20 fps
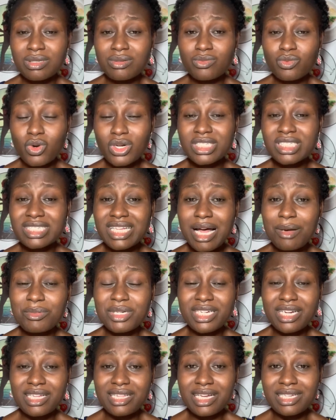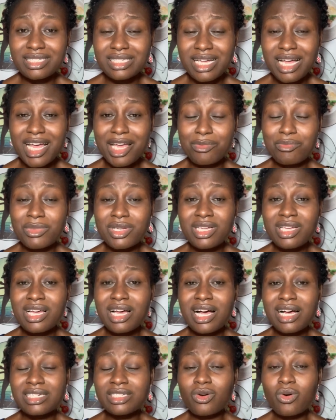what is happening at that time
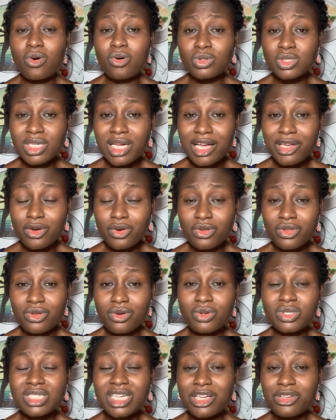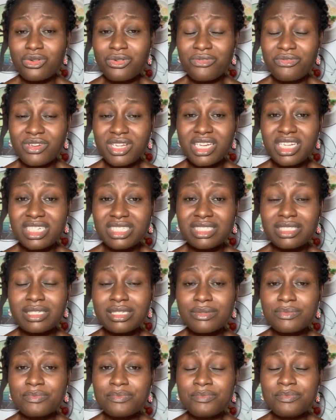and alter your thoughts and your
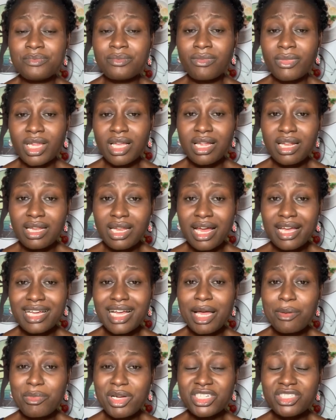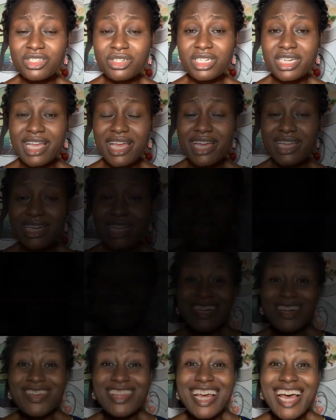feelings, like I mentioned earlier. There's
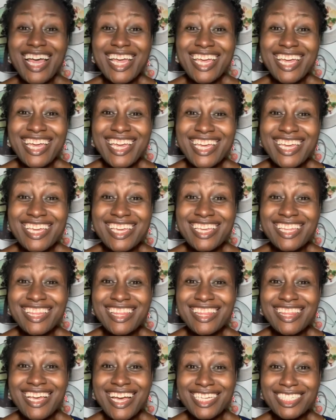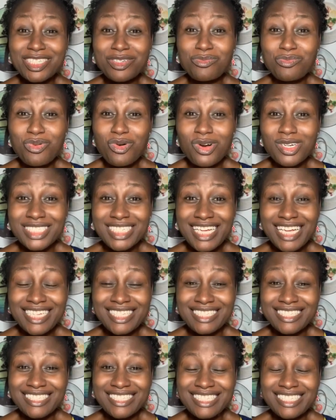another A that is
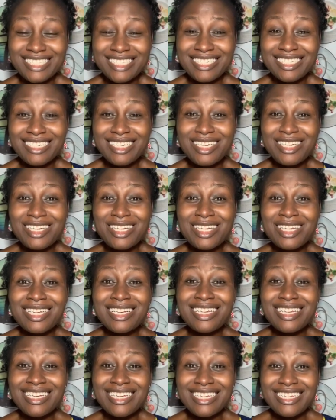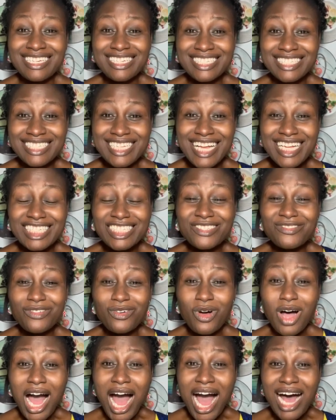important. It stands
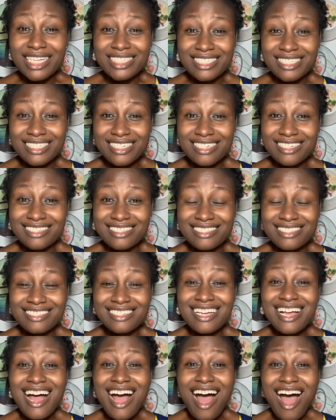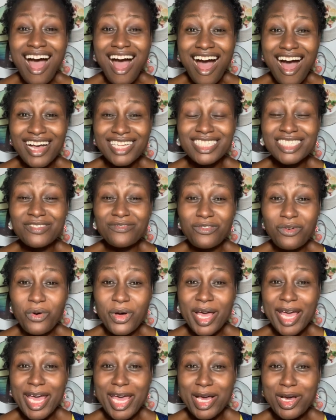for ask. Ask for
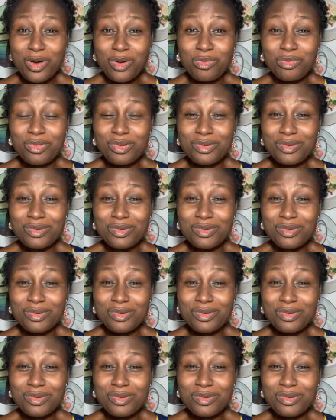help.